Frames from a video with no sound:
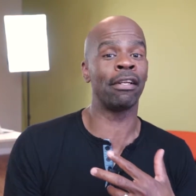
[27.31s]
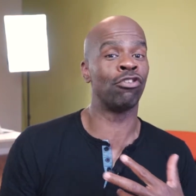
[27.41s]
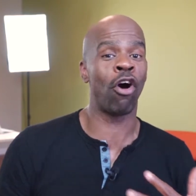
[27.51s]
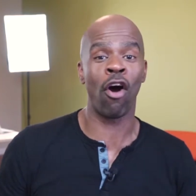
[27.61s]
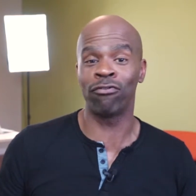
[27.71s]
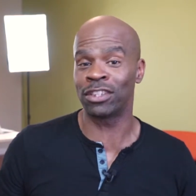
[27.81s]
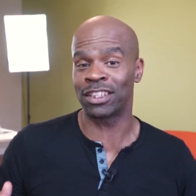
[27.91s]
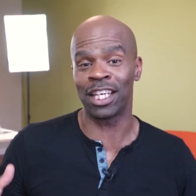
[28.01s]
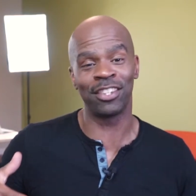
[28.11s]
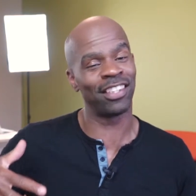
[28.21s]
And all of a
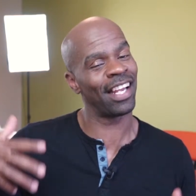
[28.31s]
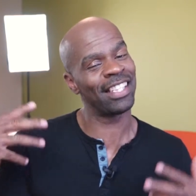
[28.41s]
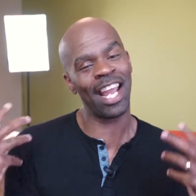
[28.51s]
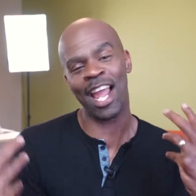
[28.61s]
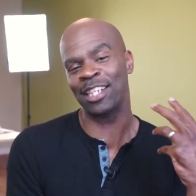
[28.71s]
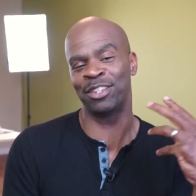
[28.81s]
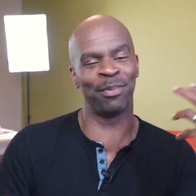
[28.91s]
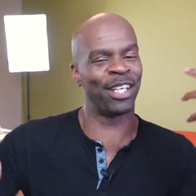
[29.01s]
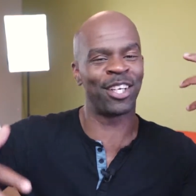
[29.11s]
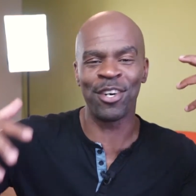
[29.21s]
sudden, you're like, yeah, it's
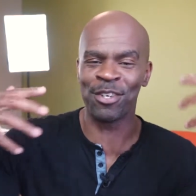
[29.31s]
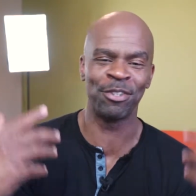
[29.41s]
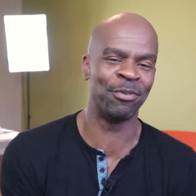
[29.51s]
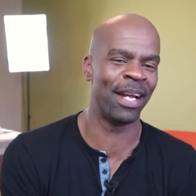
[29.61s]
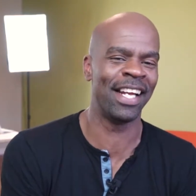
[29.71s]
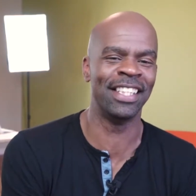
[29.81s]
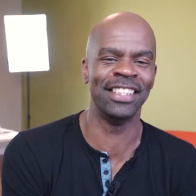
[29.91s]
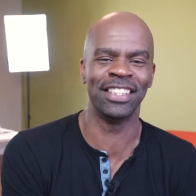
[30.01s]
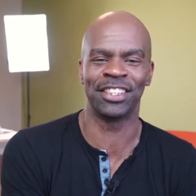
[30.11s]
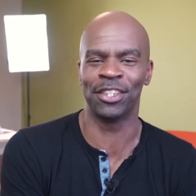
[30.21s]
been cool, man.
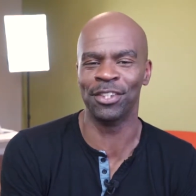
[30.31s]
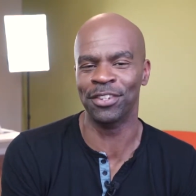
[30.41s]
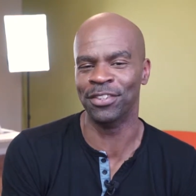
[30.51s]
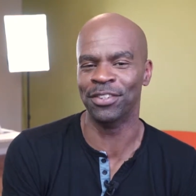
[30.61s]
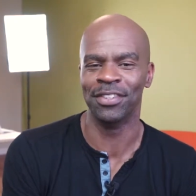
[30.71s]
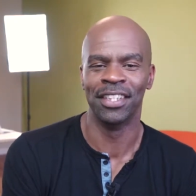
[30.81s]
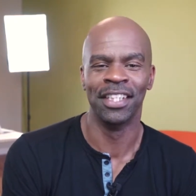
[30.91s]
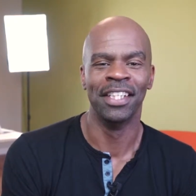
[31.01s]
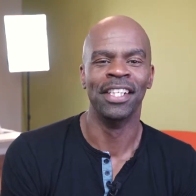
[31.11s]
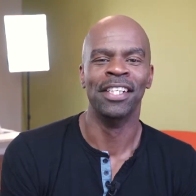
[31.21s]
It's you.
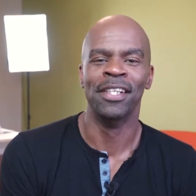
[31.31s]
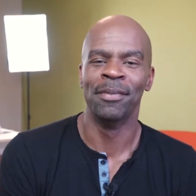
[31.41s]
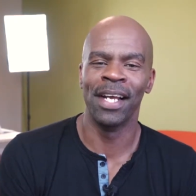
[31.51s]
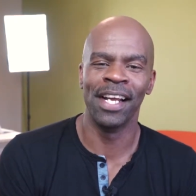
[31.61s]
Man.